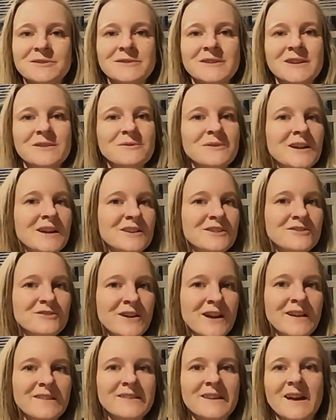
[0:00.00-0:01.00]
Then when I
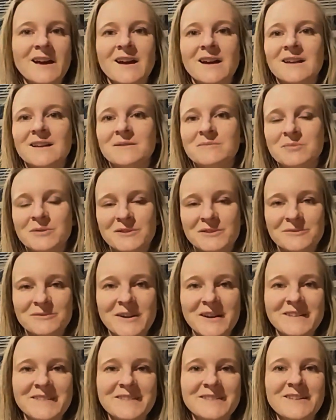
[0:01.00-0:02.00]
drank that, put the
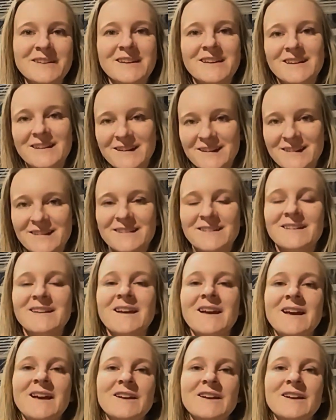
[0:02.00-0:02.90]
rest in and